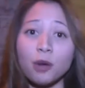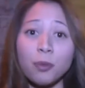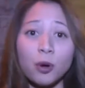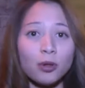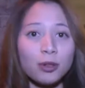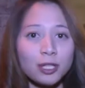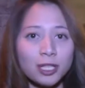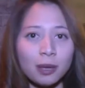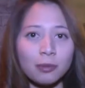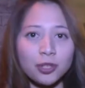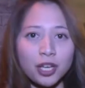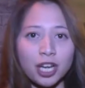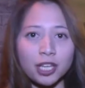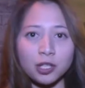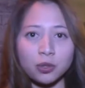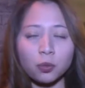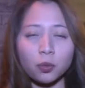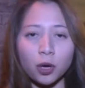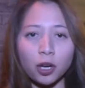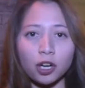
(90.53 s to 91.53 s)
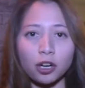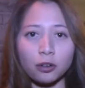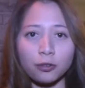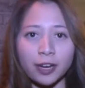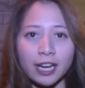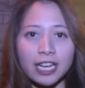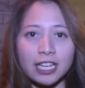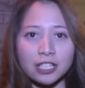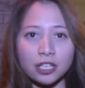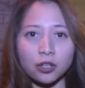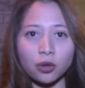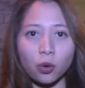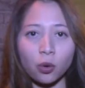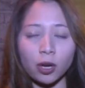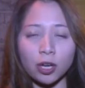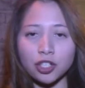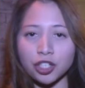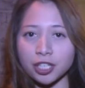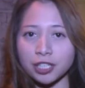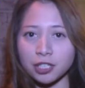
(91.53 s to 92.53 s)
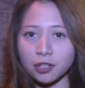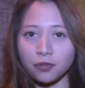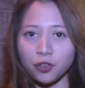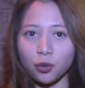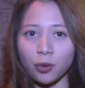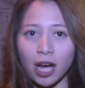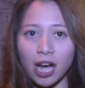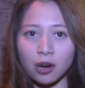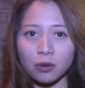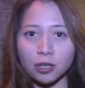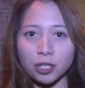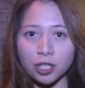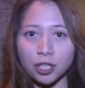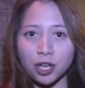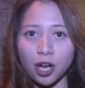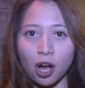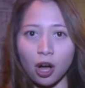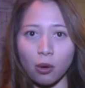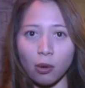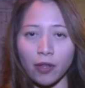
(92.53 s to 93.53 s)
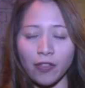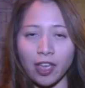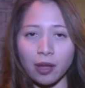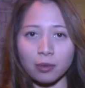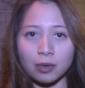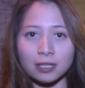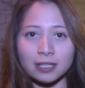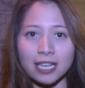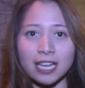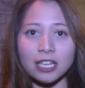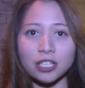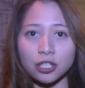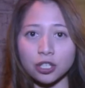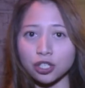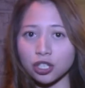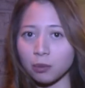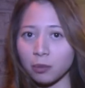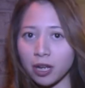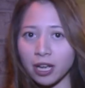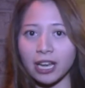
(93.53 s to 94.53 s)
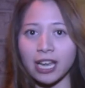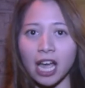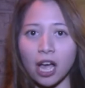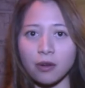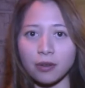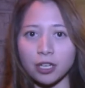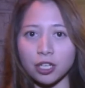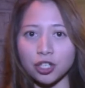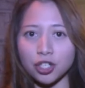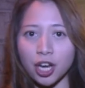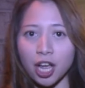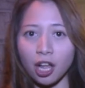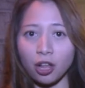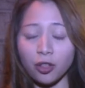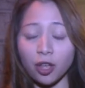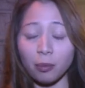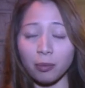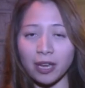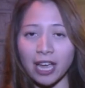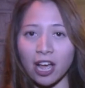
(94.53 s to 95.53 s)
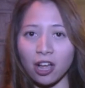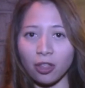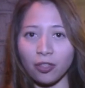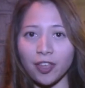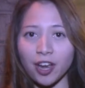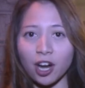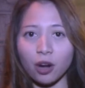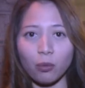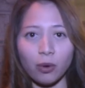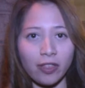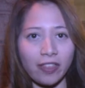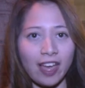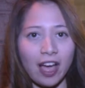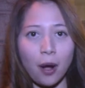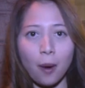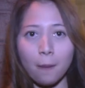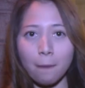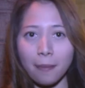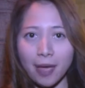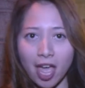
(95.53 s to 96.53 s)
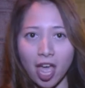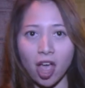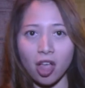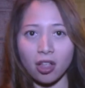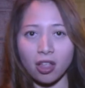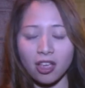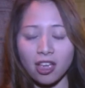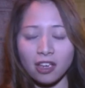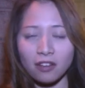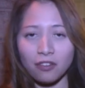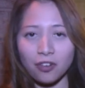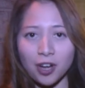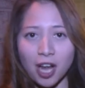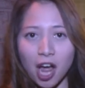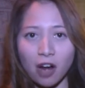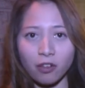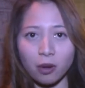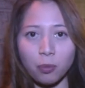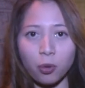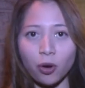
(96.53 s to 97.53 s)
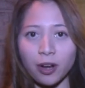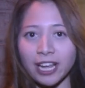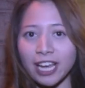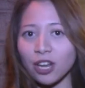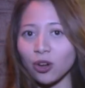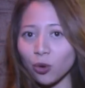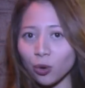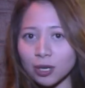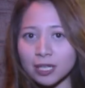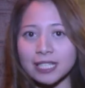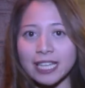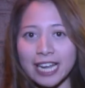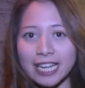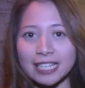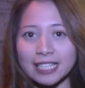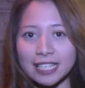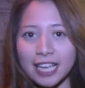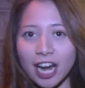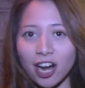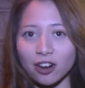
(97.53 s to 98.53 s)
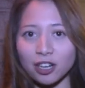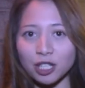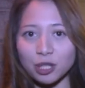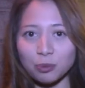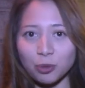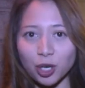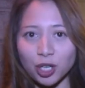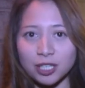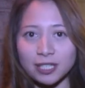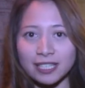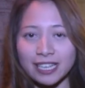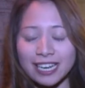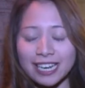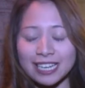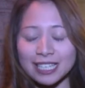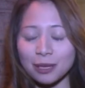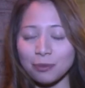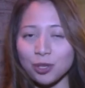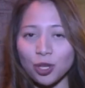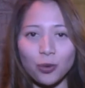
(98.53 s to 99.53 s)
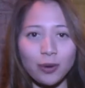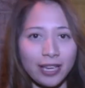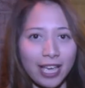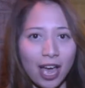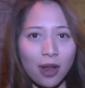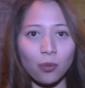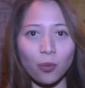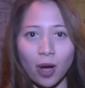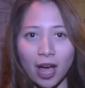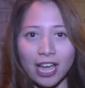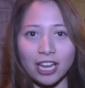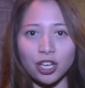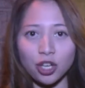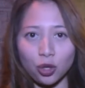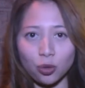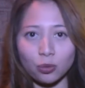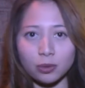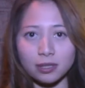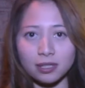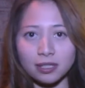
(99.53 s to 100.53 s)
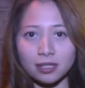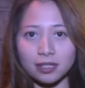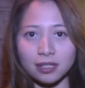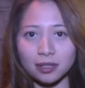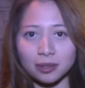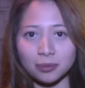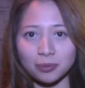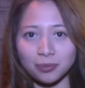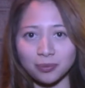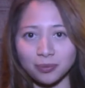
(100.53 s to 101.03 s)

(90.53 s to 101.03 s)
Now, both subjects were arraigned in court just a few hours ago, and they were sent to Chemung County Jail. They'll be held there without bail. For now, reporting in Horseheads, Kara Demers, WENY News.